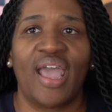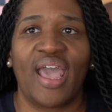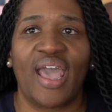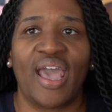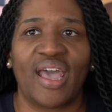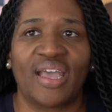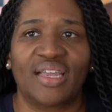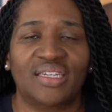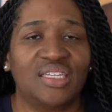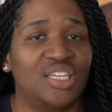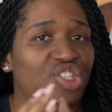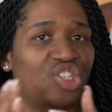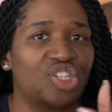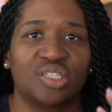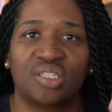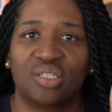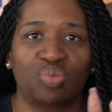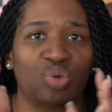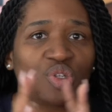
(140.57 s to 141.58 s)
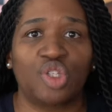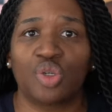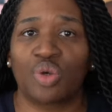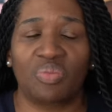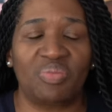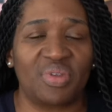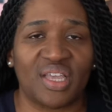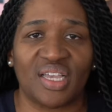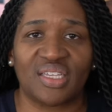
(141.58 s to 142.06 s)
and he just will
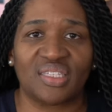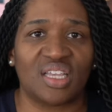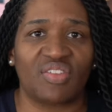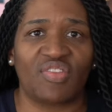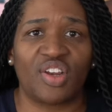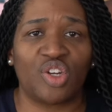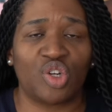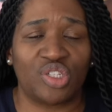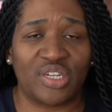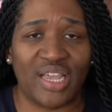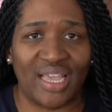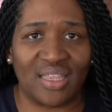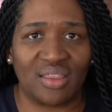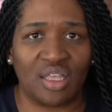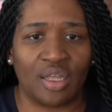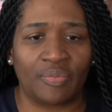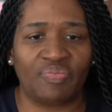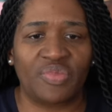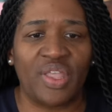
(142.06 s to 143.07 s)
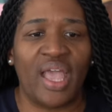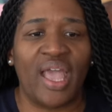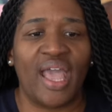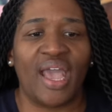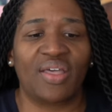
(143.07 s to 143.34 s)
do it because they've entertained them.